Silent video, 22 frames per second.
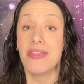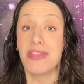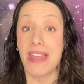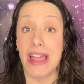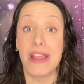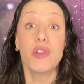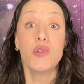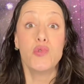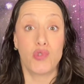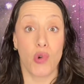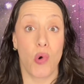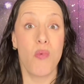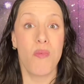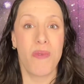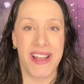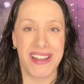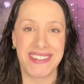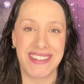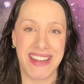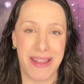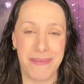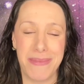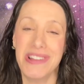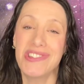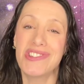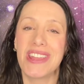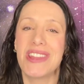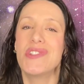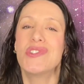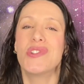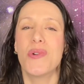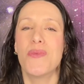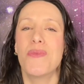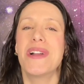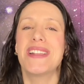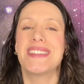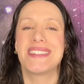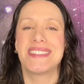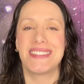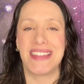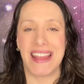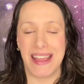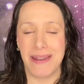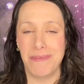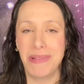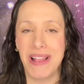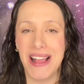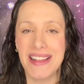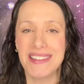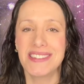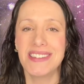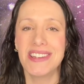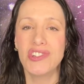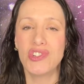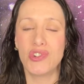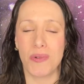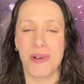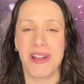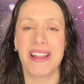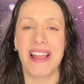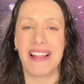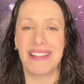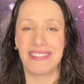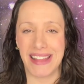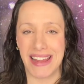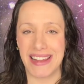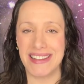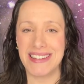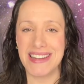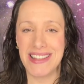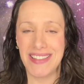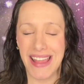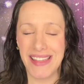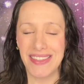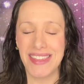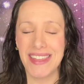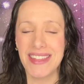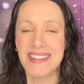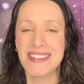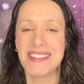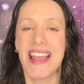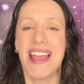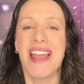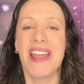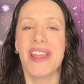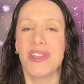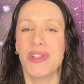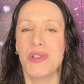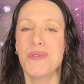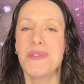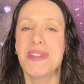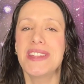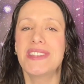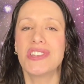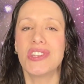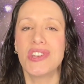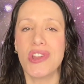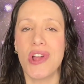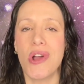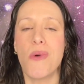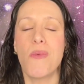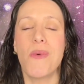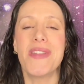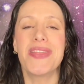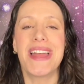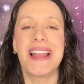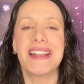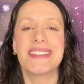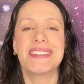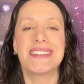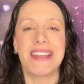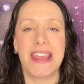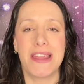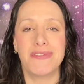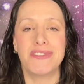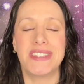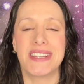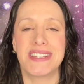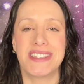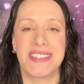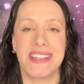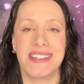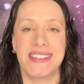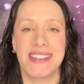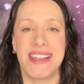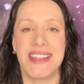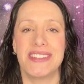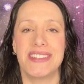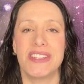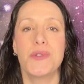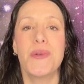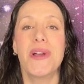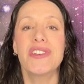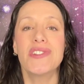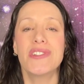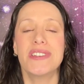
that you don't want damaged, that you don't want sandblasted during a landing like this, you need to know what that safe distance is. You under,